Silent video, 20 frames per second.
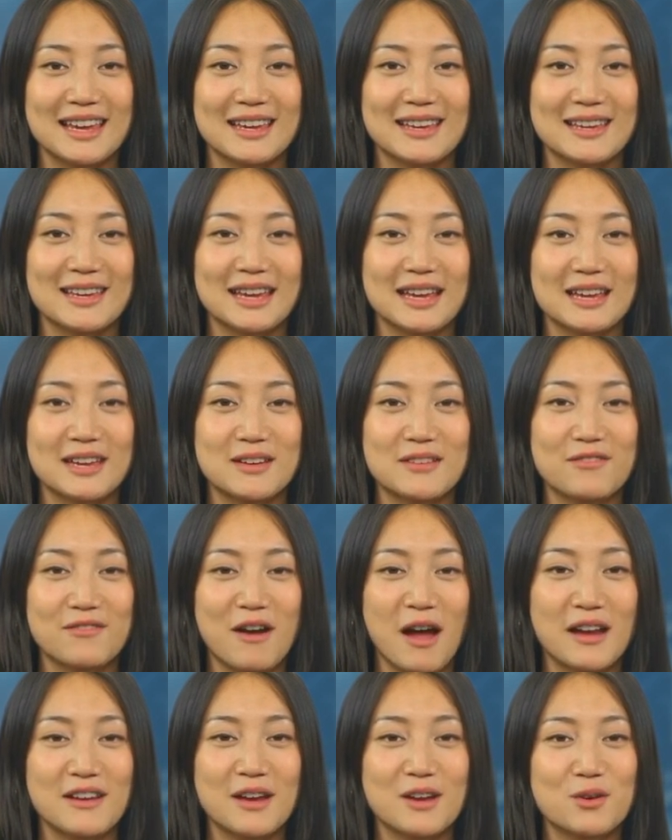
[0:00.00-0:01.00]

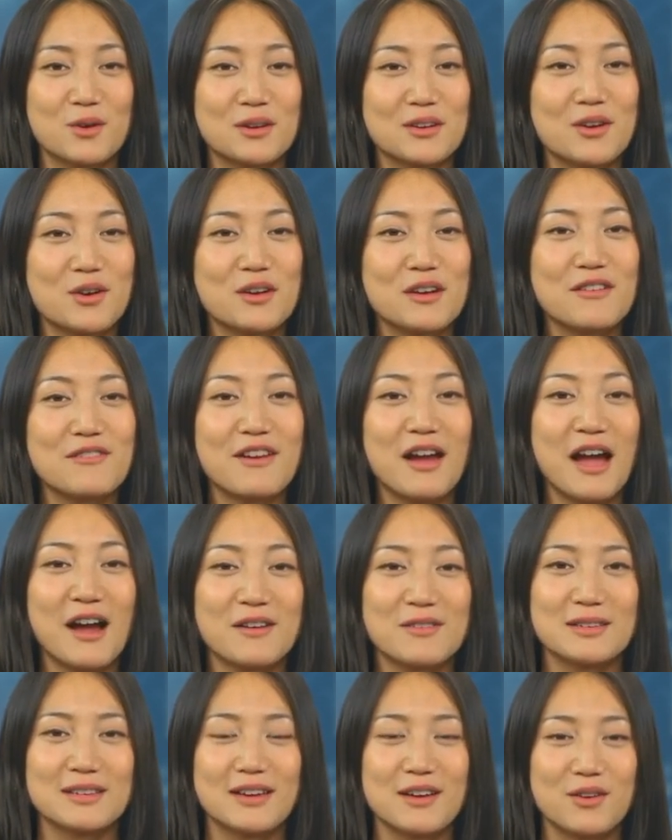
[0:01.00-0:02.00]

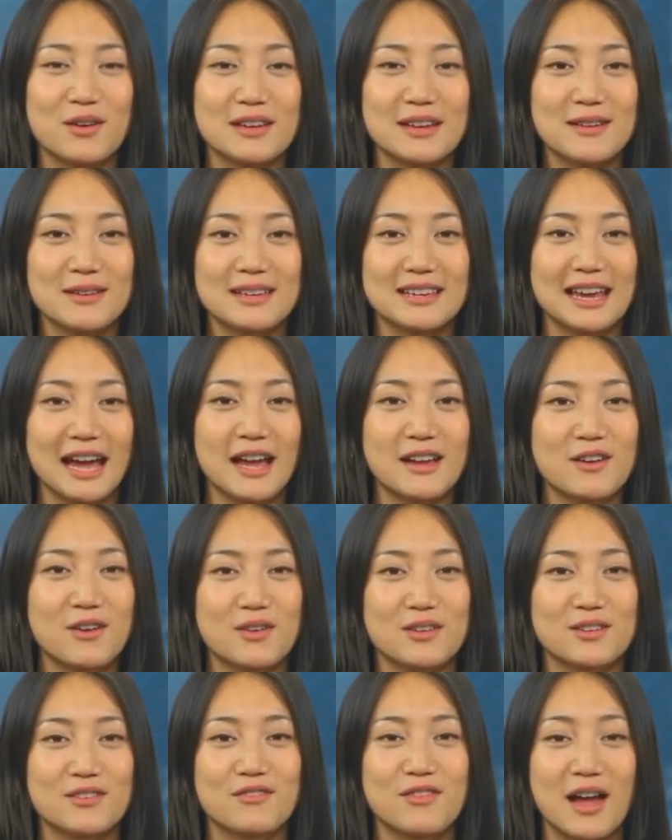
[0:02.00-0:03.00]
Z136.1 series of
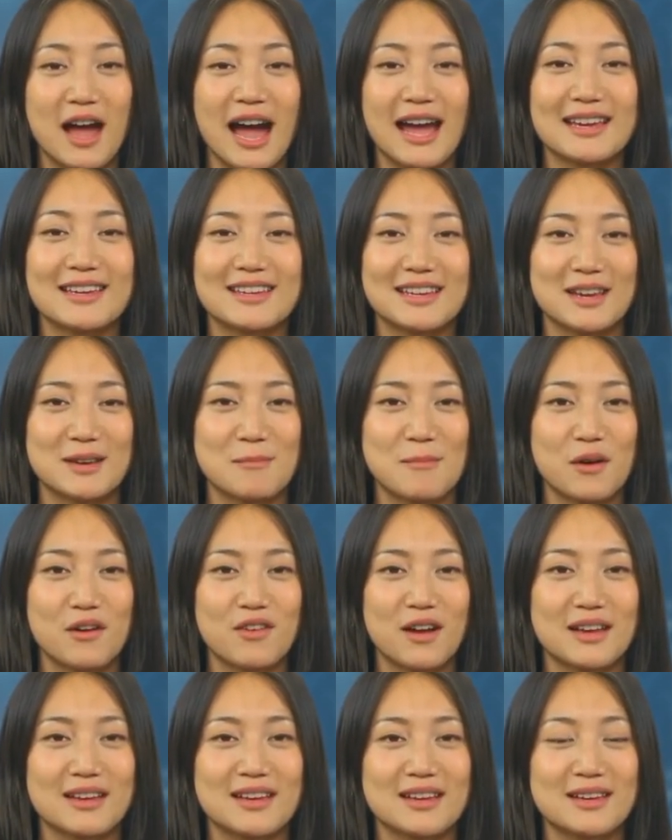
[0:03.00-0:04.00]
standards for
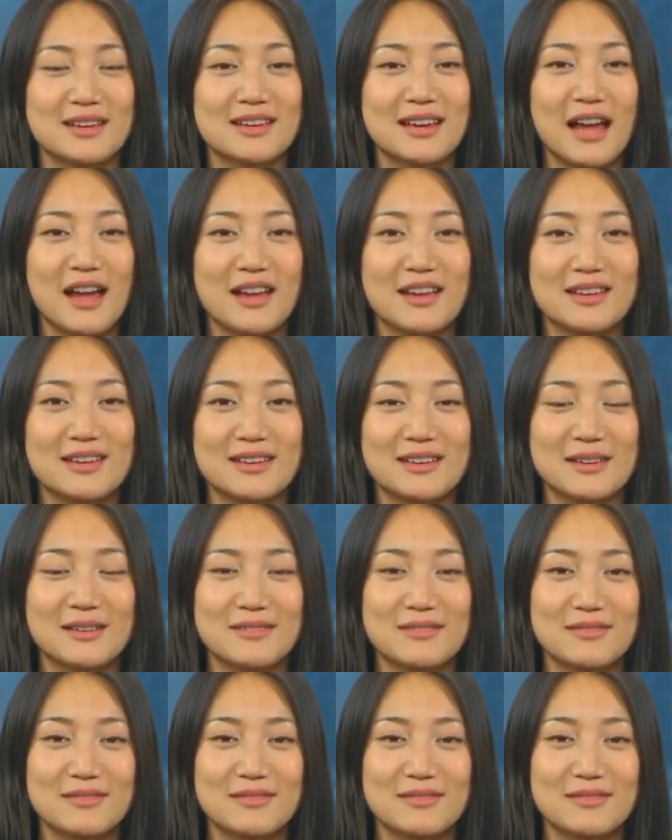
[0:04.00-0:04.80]
accident-preventing signs.